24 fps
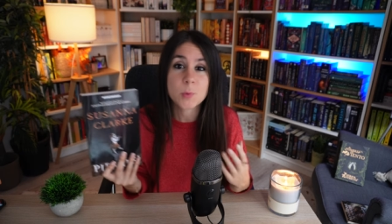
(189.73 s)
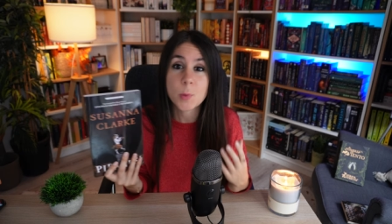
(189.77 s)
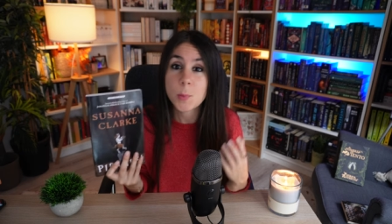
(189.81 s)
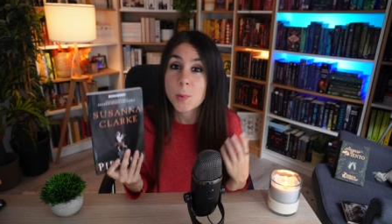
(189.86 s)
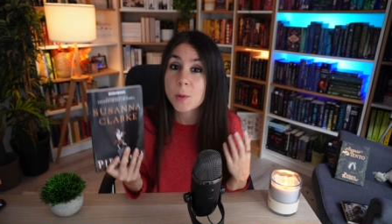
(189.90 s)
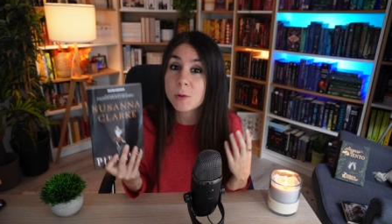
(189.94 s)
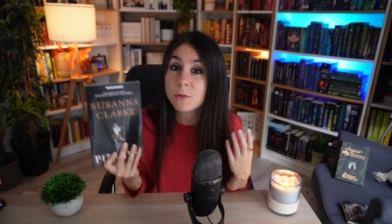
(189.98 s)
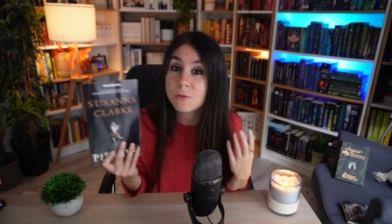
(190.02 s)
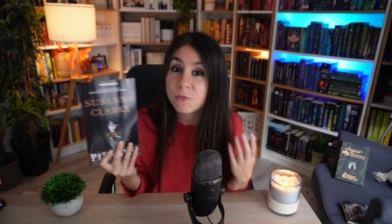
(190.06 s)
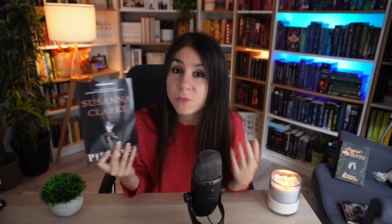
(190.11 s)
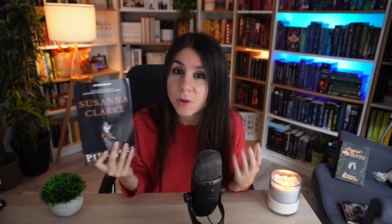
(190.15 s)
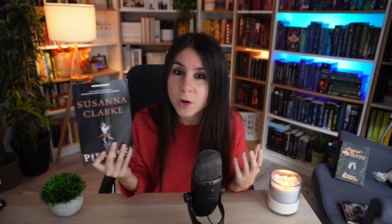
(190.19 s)
We
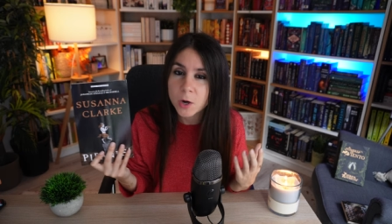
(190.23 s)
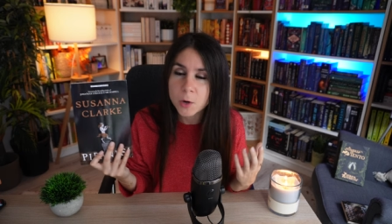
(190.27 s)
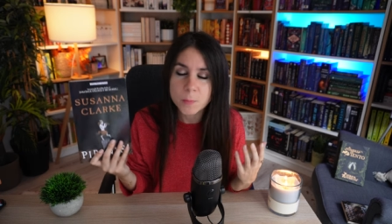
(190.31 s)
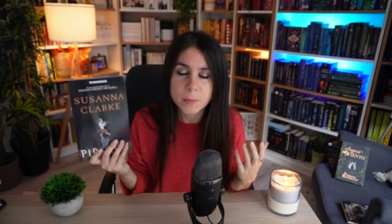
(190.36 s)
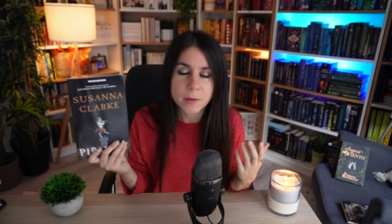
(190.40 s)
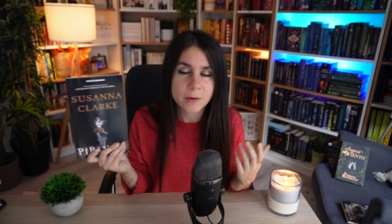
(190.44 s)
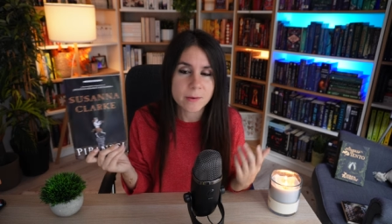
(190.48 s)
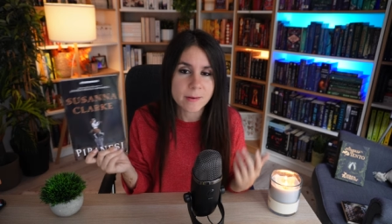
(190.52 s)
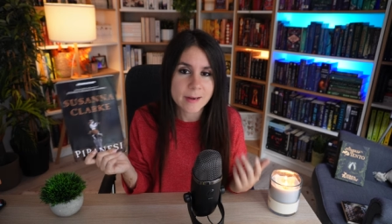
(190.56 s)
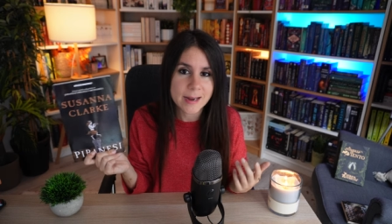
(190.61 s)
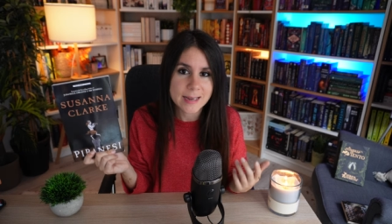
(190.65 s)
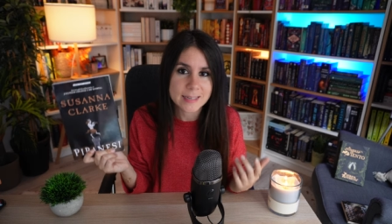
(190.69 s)
will follow
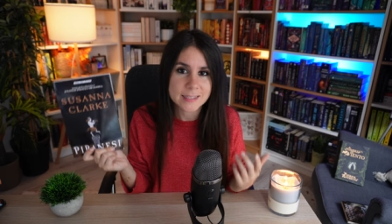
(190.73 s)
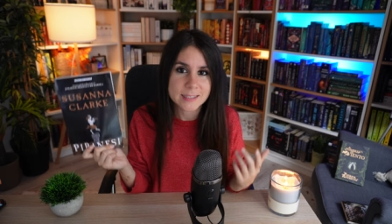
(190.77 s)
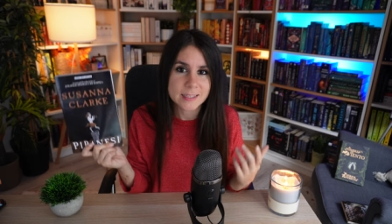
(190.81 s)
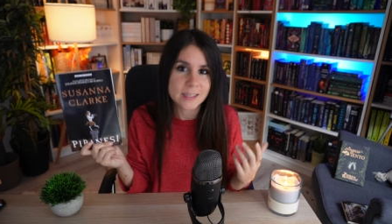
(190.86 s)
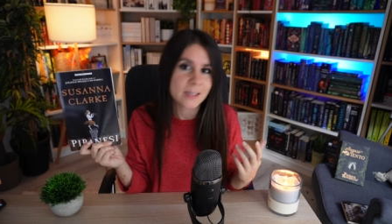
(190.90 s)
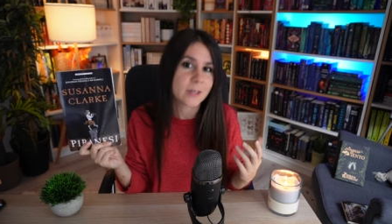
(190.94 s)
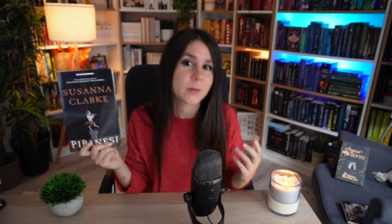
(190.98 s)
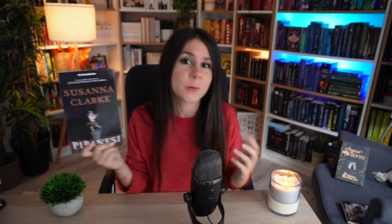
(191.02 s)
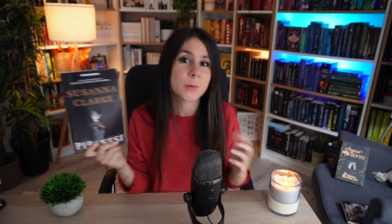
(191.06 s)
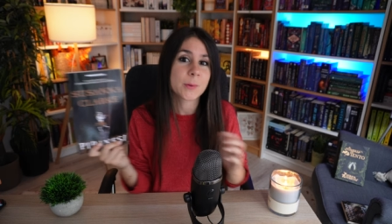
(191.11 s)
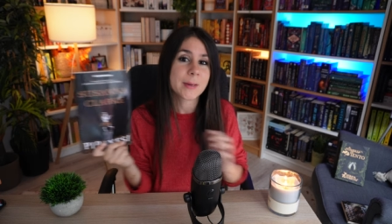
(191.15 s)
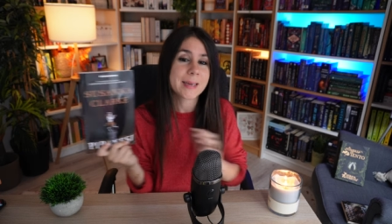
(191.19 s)

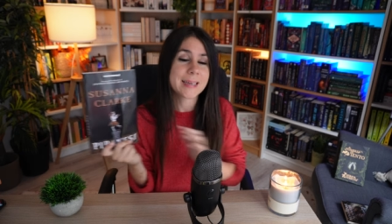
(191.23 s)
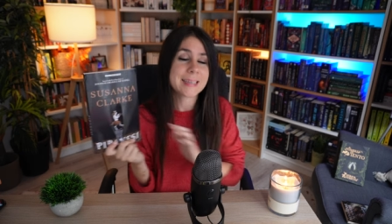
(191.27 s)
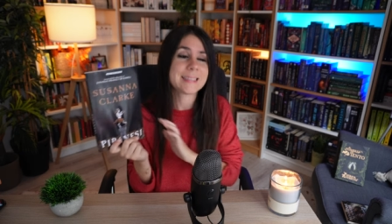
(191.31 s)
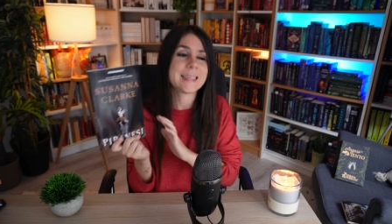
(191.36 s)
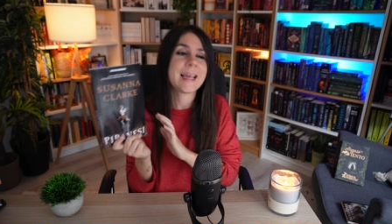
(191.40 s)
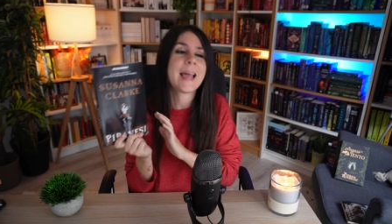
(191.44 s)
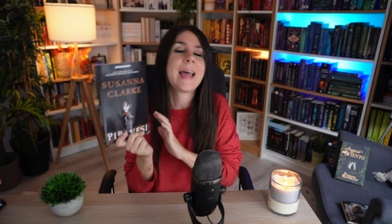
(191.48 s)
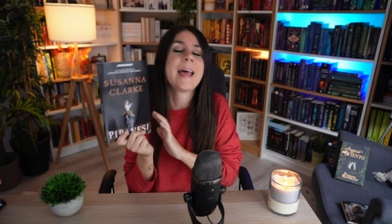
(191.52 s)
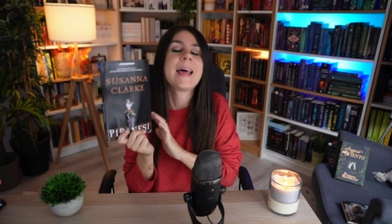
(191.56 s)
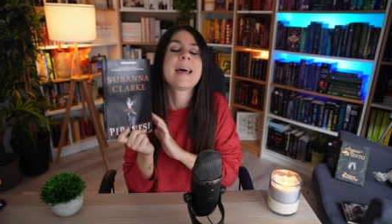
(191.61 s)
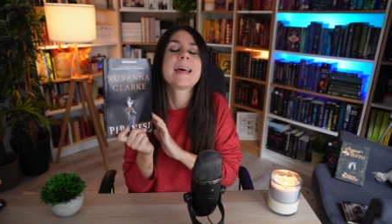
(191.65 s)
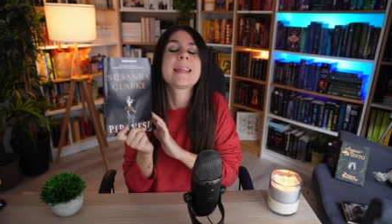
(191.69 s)
Piranesi, who is
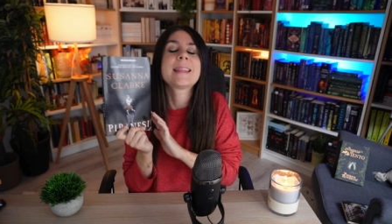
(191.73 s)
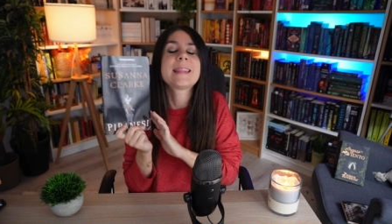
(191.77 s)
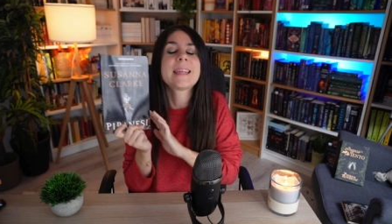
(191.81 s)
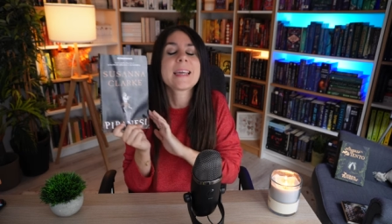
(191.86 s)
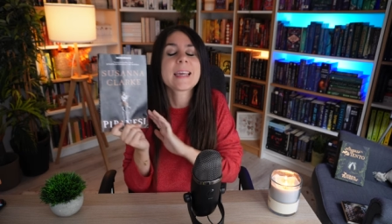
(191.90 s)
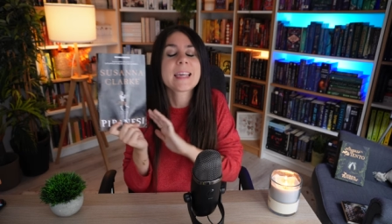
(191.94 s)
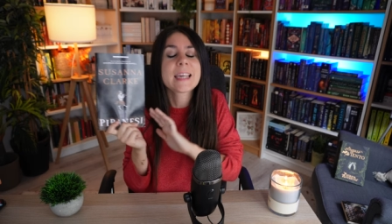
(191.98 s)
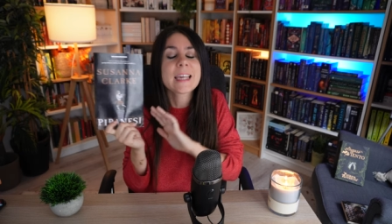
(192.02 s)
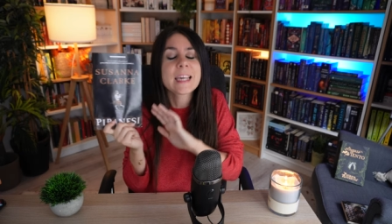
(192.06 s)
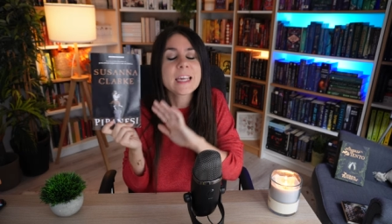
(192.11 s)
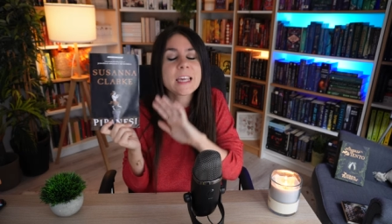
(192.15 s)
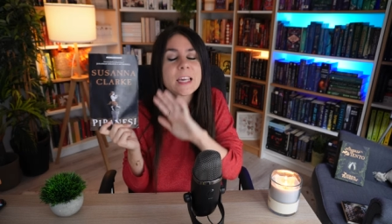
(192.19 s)
the
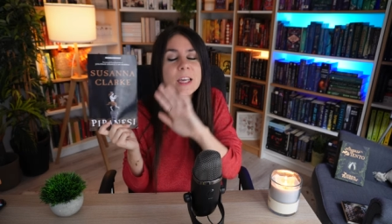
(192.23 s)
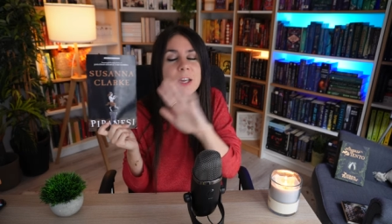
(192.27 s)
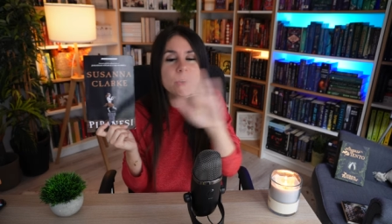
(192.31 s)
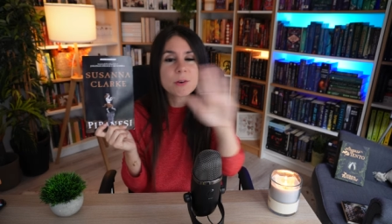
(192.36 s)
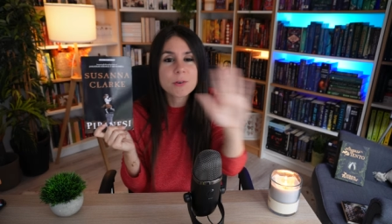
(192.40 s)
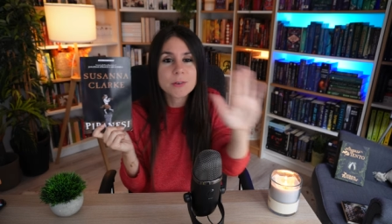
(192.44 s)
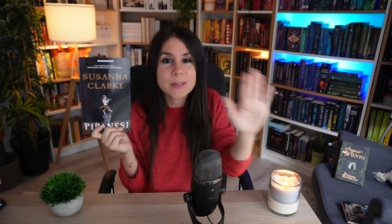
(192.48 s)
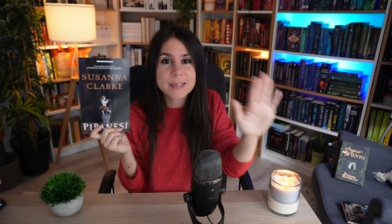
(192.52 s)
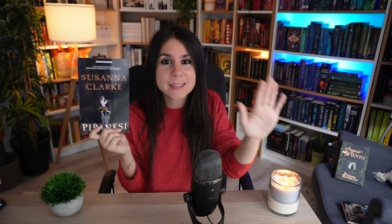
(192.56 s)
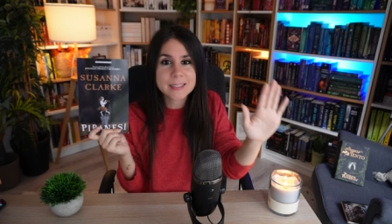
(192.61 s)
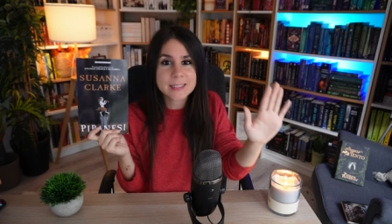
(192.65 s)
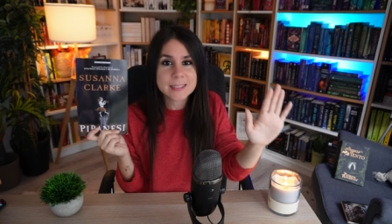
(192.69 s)

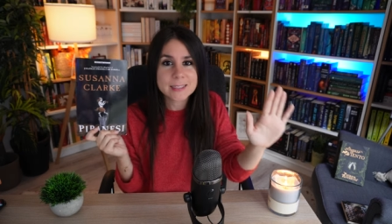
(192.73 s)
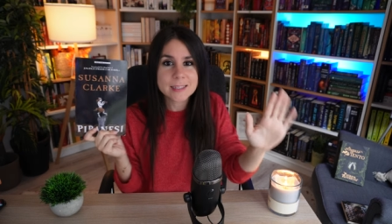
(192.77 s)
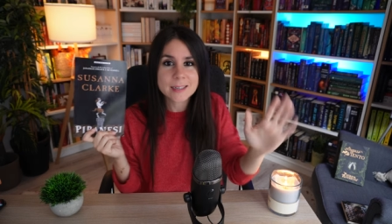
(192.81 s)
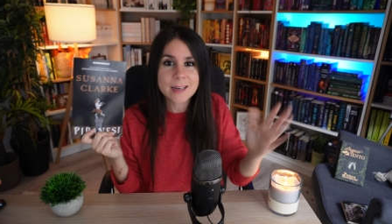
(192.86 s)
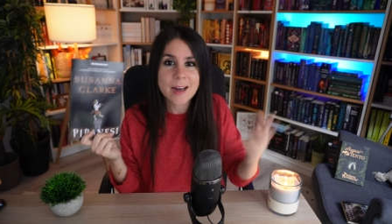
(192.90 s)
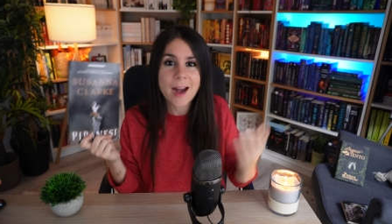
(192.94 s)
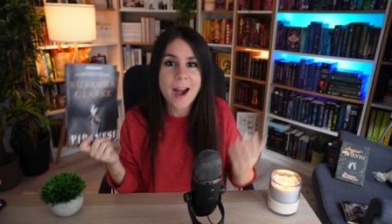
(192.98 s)
cutest